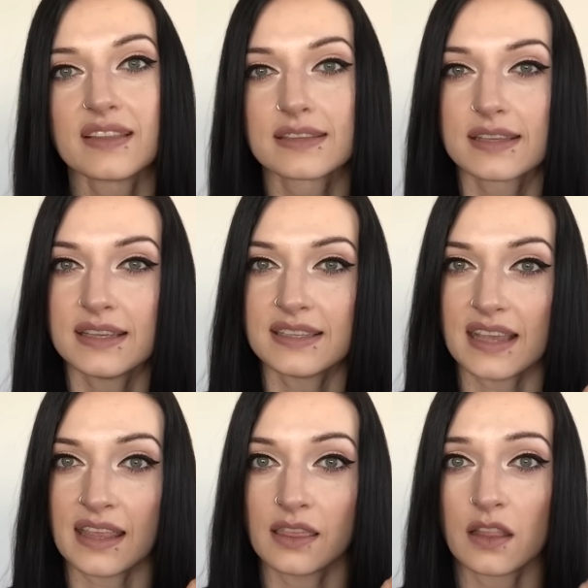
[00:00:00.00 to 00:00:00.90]
This is
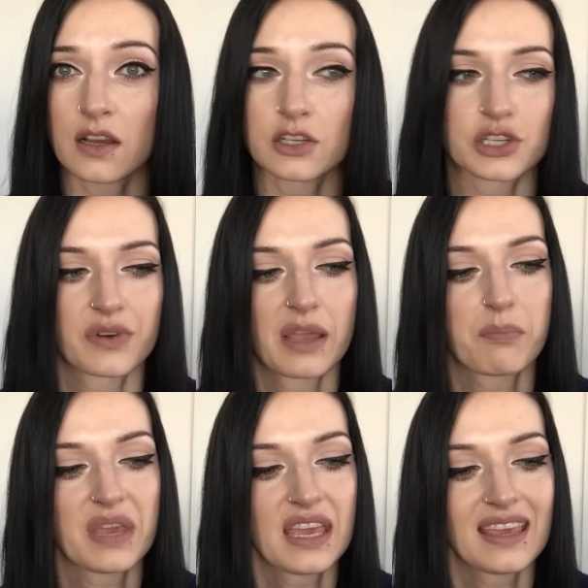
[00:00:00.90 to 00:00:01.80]
in Lingerie
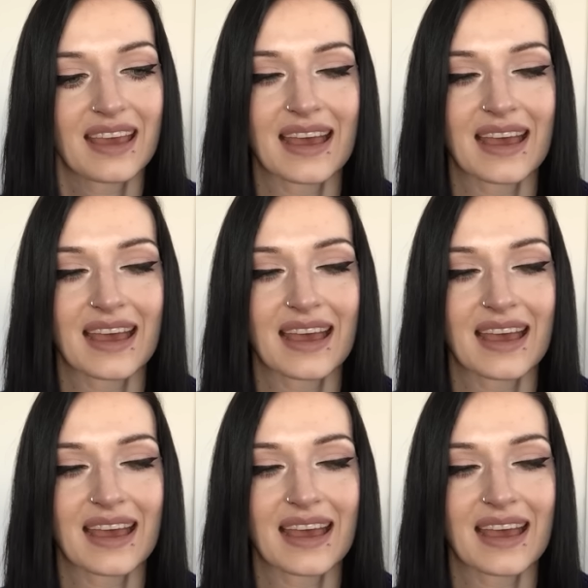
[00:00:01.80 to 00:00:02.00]
Pink.